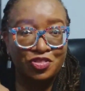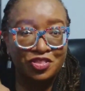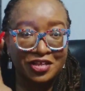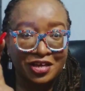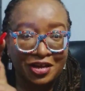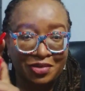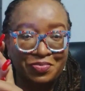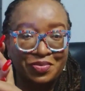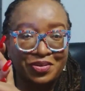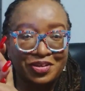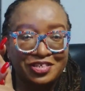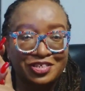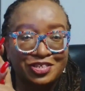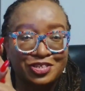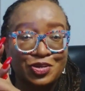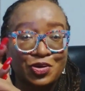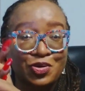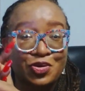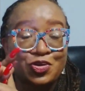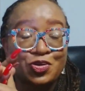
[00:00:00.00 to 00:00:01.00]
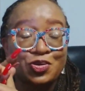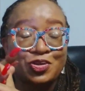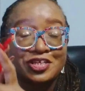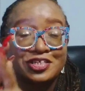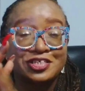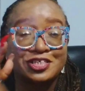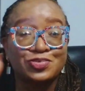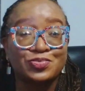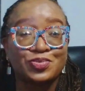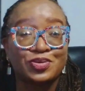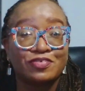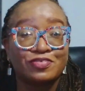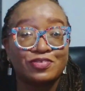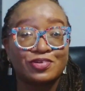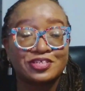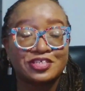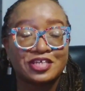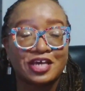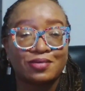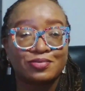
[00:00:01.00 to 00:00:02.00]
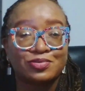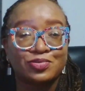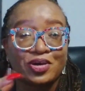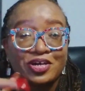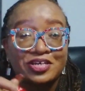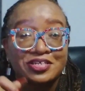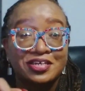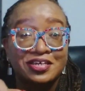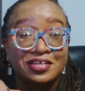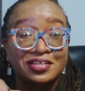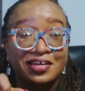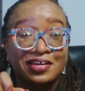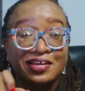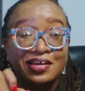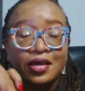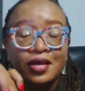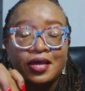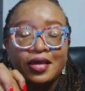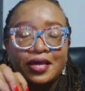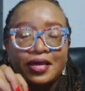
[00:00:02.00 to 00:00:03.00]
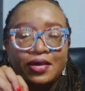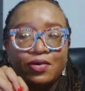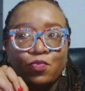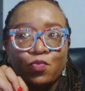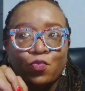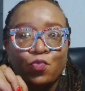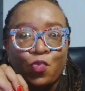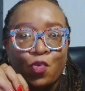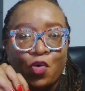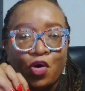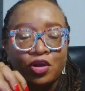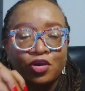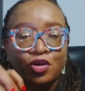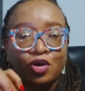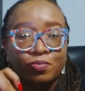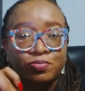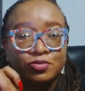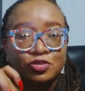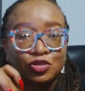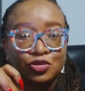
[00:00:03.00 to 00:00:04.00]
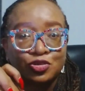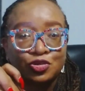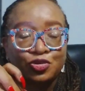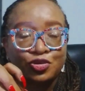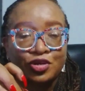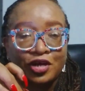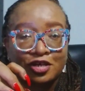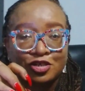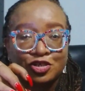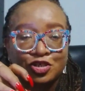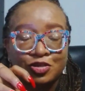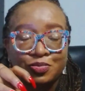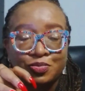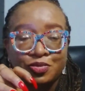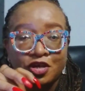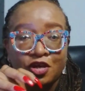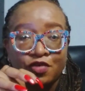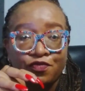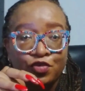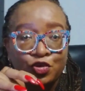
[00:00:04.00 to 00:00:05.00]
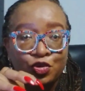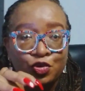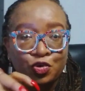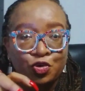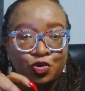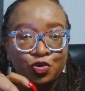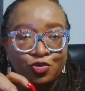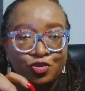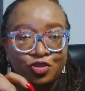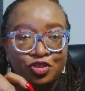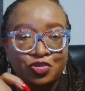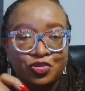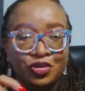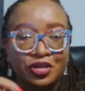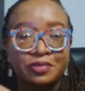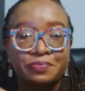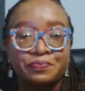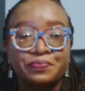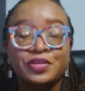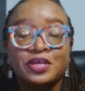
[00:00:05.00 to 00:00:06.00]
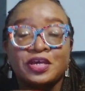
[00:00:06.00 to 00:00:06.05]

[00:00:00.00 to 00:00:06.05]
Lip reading: So, this is one of those times where I say that one option could actually be giving you all 3.